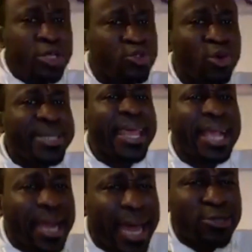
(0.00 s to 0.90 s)
to
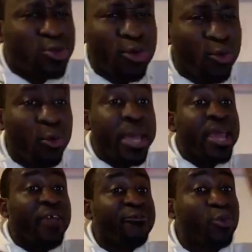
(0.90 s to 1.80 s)
declare to you,
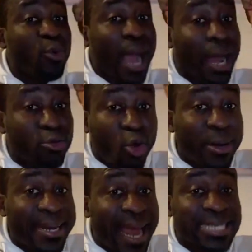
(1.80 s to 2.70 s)
if you can
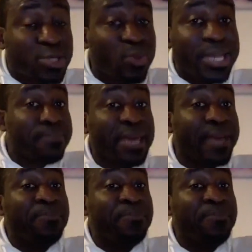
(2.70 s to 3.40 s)
connect with me